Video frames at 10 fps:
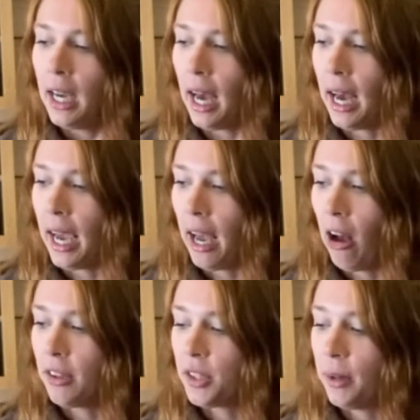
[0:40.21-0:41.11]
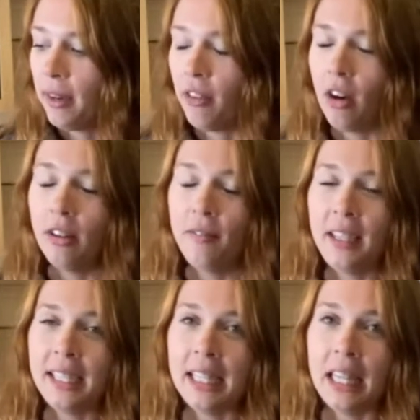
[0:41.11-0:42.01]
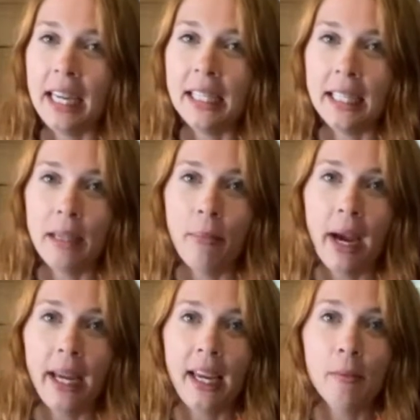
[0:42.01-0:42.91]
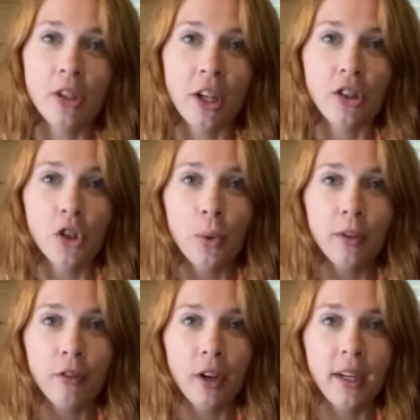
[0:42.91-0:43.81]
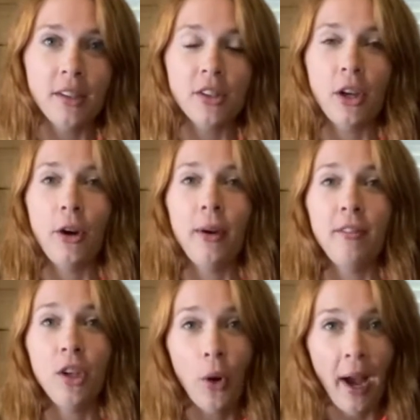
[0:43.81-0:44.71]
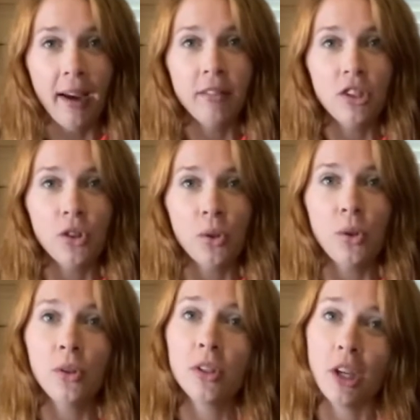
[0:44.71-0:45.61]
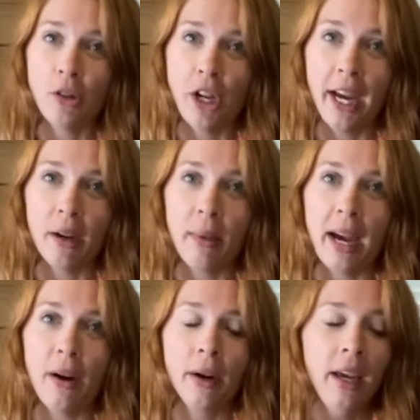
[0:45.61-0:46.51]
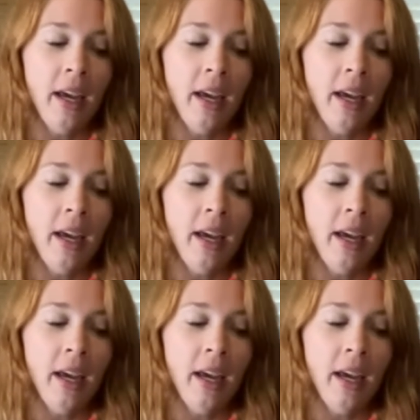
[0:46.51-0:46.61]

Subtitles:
I also have all of these linked in my Amazon storefront, so if you don't have these tools, go check them out.